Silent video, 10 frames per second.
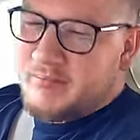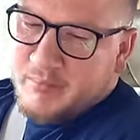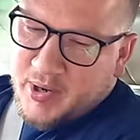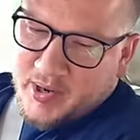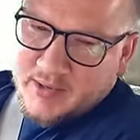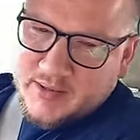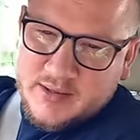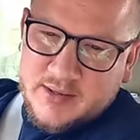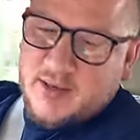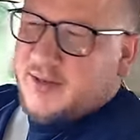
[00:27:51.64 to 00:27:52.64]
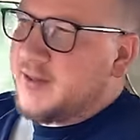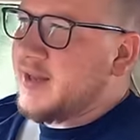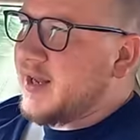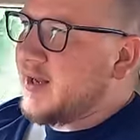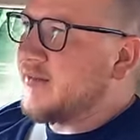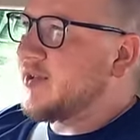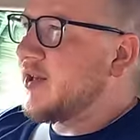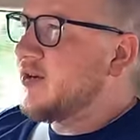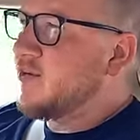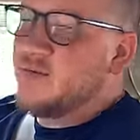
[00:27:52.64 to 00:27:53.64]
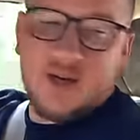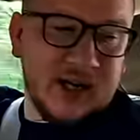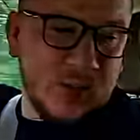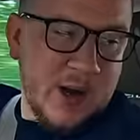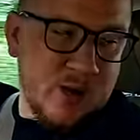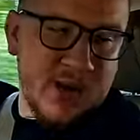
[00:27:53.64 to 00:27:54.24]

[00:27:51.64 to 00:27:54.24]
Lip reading: but I think I've done really well